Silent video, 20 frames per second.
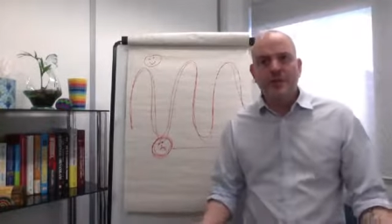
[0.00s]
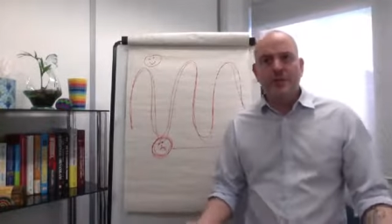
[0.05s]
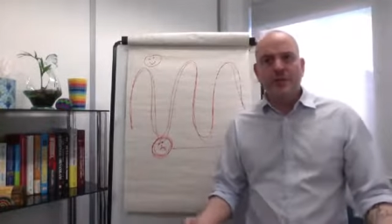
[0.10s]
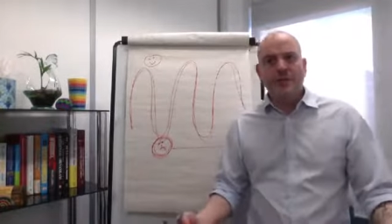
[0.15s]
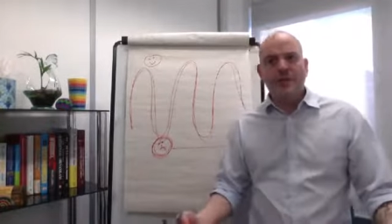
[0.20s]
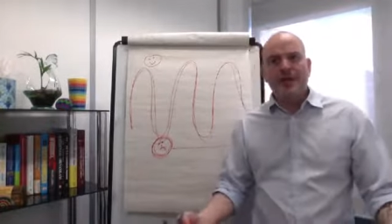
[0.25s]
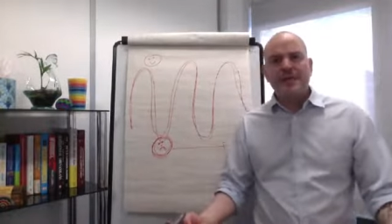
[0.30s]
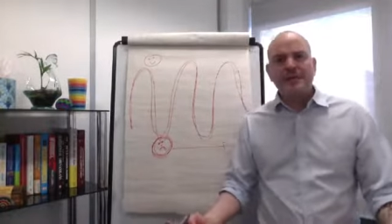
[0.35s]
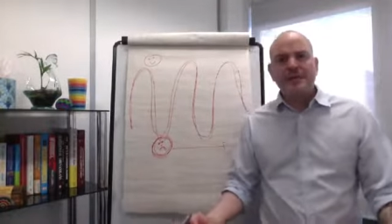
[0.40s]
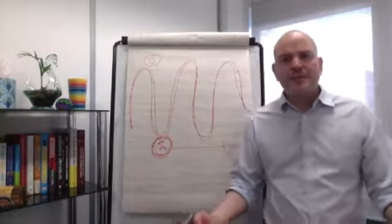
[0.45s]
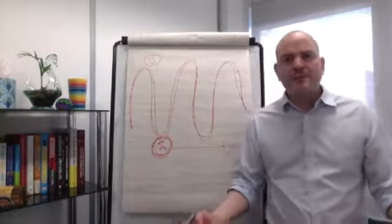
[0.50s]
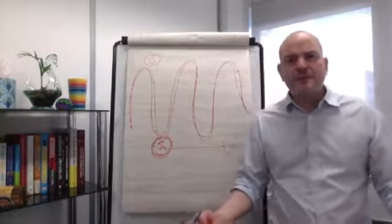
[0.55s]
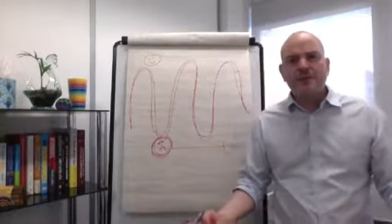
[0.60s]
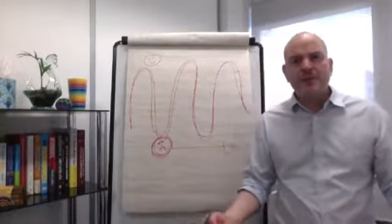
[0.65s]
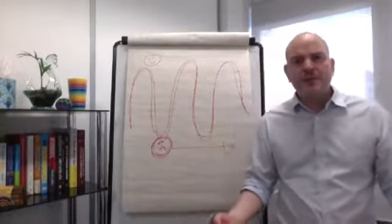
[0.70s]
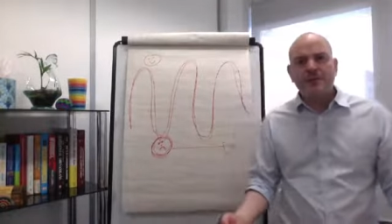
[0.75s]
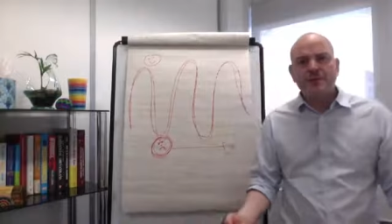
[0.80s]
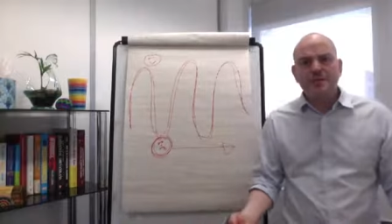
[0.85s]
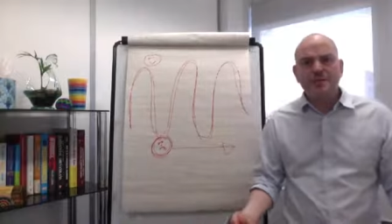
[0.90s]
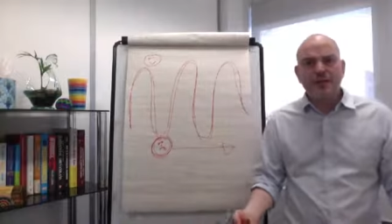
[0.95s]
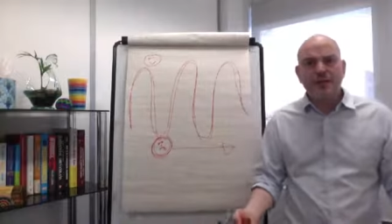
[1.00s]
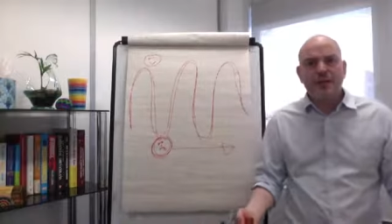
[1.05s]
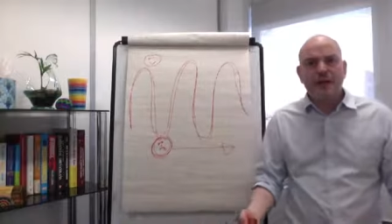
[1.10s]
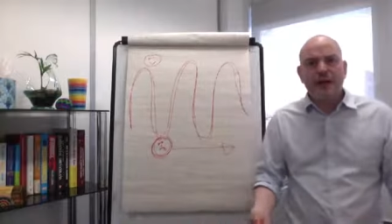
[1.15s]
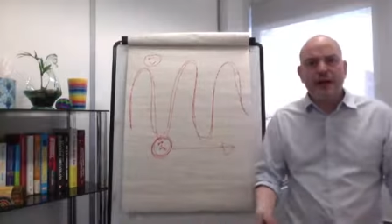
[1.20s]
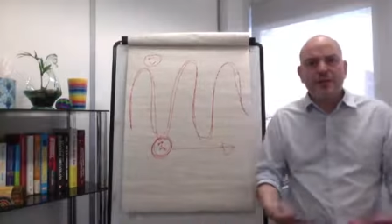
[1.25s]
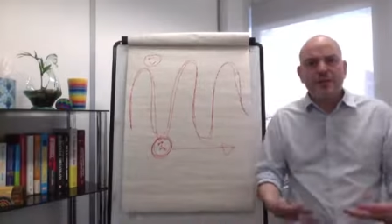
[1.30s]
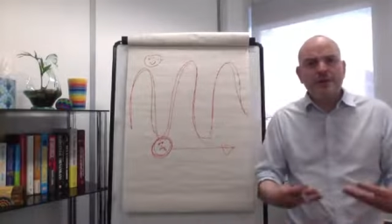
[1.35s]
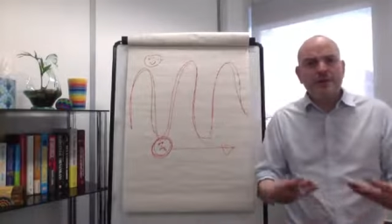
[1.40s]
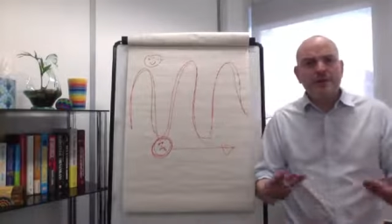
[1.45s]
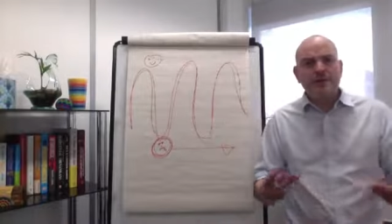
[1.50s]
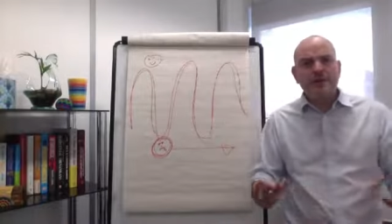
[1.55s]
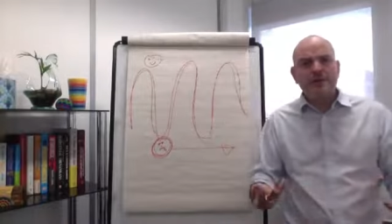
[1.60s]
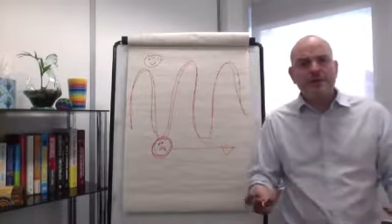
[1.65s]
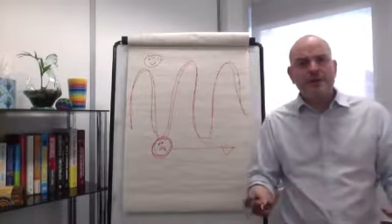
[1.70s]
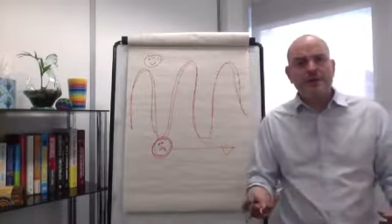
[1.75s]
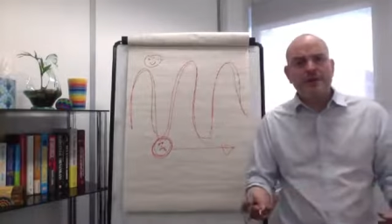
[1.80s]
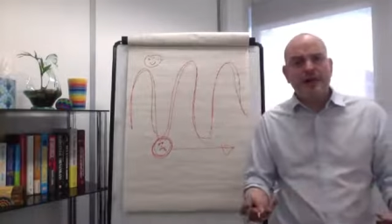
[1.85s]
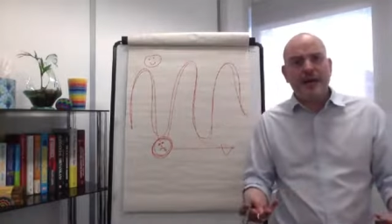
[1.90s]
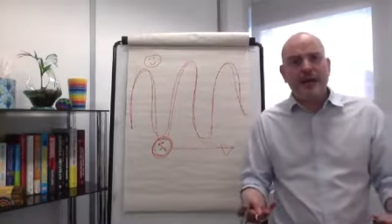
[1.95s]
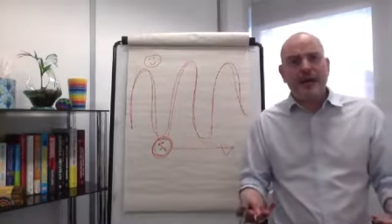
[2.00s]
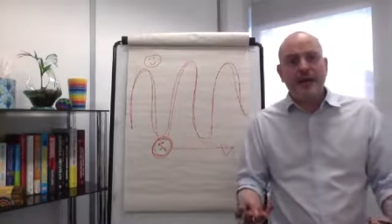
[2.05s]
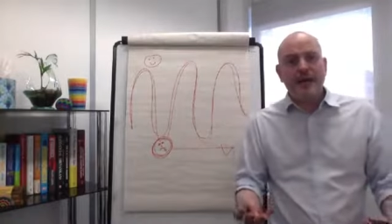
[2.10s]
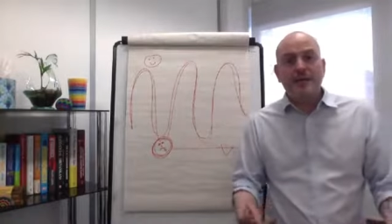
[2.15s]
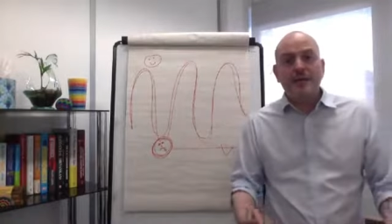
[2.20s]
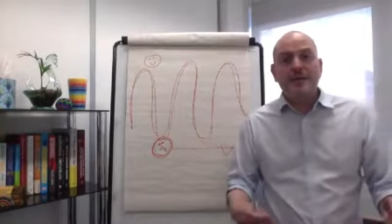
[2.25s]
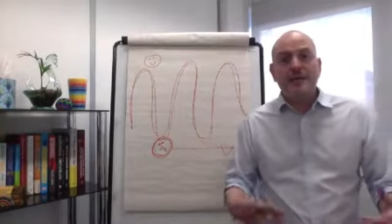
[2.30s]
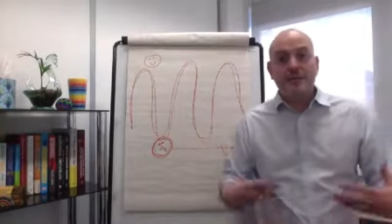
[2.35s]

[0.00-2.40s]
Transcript: Well, that's impossible. How can I do that?